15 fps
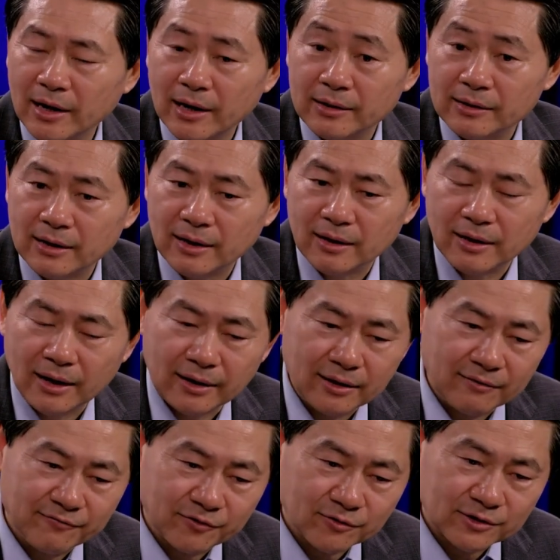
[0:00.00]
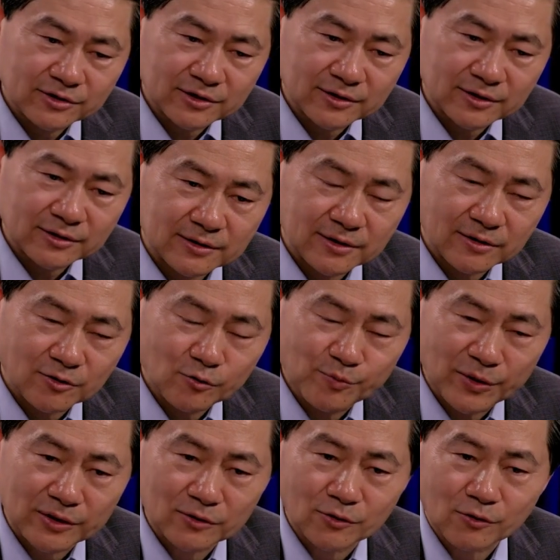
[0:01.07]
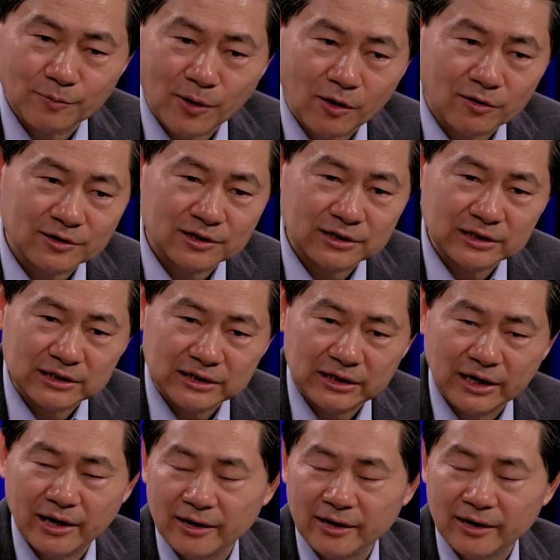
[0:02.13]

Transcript: and then for its open door policy,